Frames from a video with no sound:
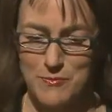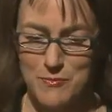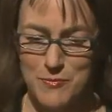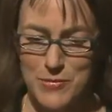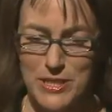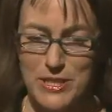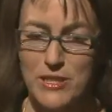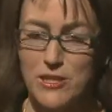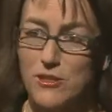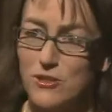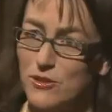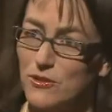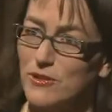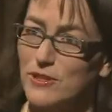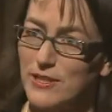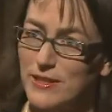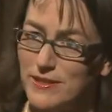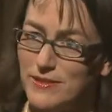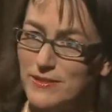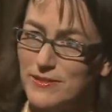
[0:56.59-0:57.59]
be
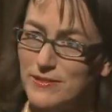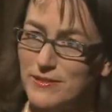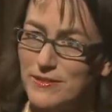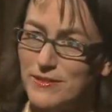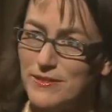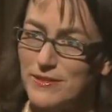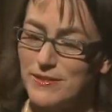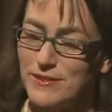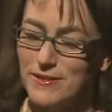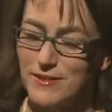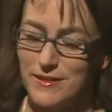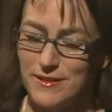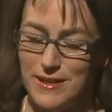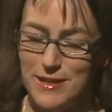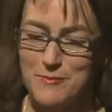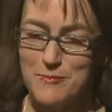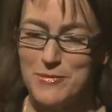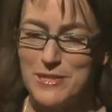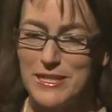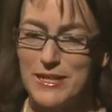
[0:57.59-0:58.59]
curious,
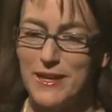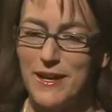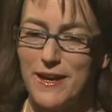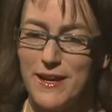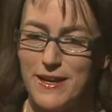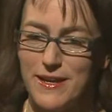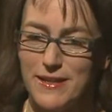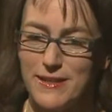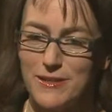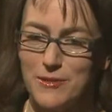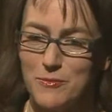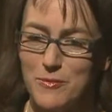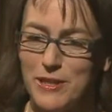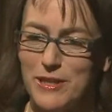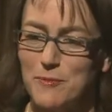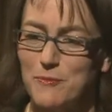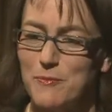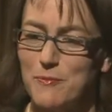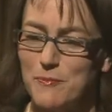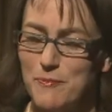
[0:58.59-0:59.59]
and be kind,
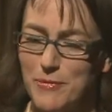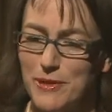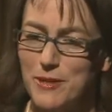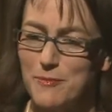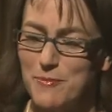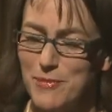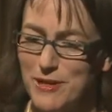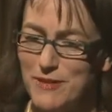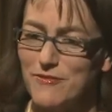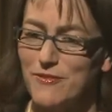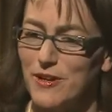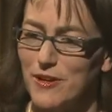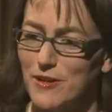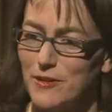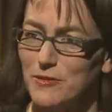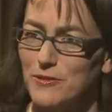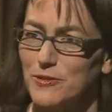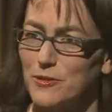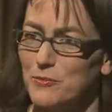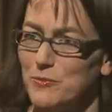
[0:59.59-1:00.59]
but above
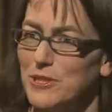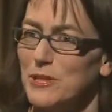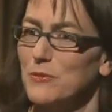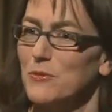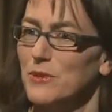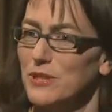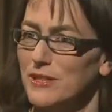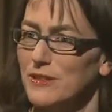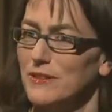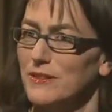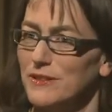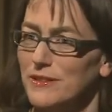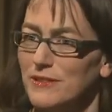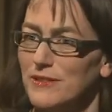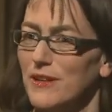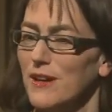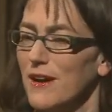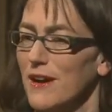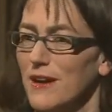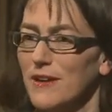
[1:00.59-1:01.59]
all, to be real and
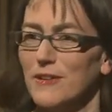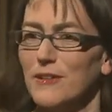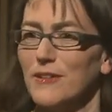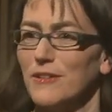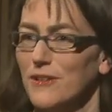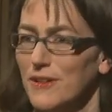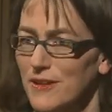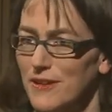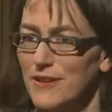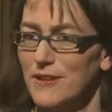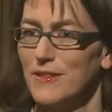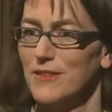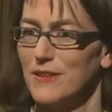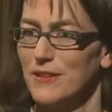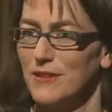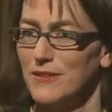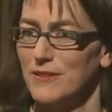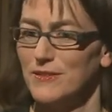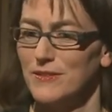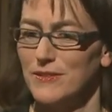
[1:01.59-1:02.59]
to honor
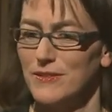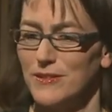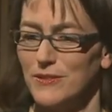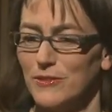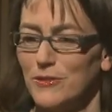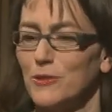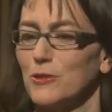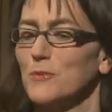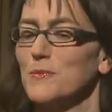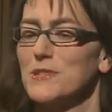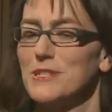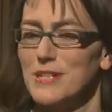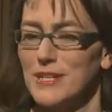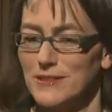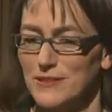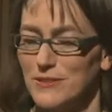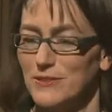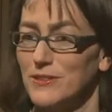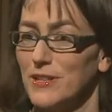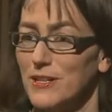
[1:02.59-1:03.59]
the
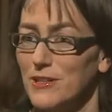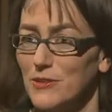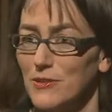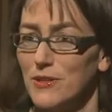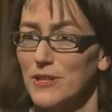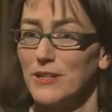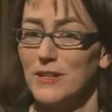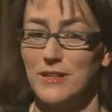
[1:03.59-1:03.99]
circumstances that you're in,